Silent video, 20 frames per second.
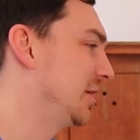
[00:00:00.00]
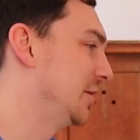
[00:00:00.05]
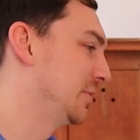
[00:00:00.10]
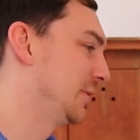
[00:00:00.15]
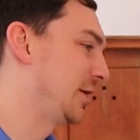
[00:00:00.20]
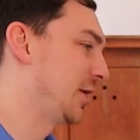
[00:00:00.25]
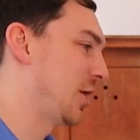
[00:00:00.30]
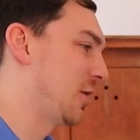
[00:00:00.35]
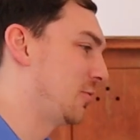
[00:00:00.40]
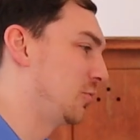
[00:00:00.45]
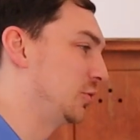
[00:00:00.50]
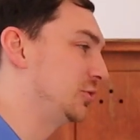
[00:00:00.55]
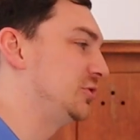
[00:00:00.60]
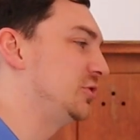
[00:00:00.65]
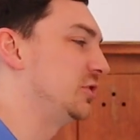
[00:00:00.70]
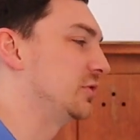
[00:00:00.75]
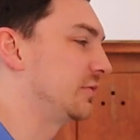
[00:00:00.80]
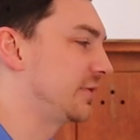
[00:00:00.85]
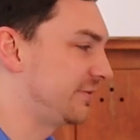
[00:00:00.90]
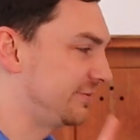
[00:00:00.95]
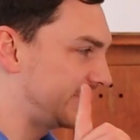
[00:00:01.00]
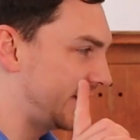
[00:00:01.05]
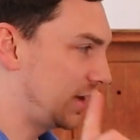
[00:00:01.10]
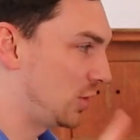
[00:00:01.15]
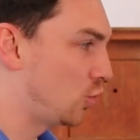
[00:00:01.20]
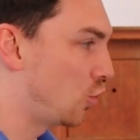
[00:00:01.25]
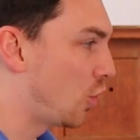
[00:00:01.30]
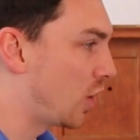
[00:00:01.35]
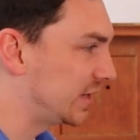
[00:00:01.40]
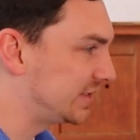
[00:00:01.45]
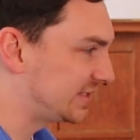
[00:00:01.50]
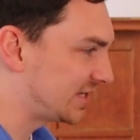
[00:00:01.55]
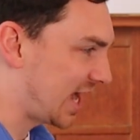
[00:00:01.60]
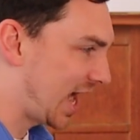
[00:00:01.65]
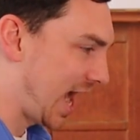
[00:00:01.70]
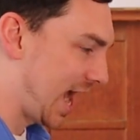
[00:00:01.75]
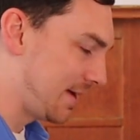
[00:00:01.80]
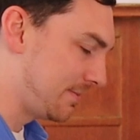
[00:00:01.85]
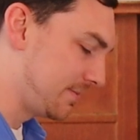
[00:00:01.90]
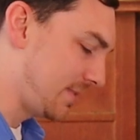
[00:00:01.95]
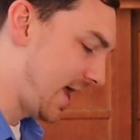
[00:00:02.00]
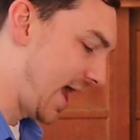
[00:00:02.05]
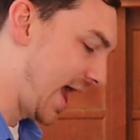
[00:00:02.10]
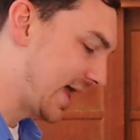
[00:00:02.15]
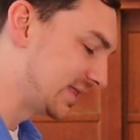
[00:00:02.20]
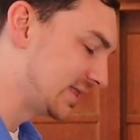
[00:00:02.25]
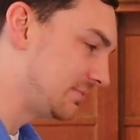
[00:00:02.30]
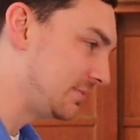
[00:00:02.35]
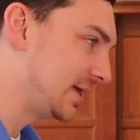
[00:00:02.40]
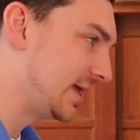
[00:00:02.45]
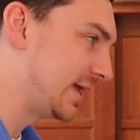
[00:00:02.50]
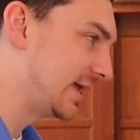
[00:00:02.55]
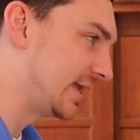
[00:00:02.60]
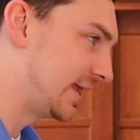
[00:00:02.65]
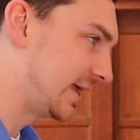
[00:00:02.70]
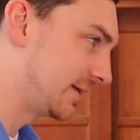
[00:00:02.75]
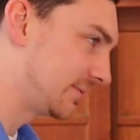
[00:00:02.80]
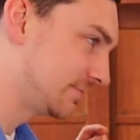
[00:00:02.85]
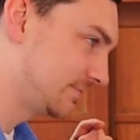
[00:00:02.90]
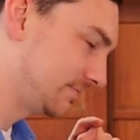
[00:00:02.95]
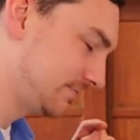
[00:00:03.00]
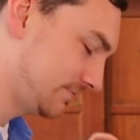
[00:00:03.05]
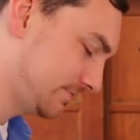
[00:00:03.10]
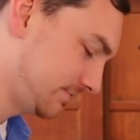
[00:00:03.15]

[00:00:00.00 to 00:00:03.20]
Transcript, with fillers: Here we go. We'll do the refrain one time at the beginning.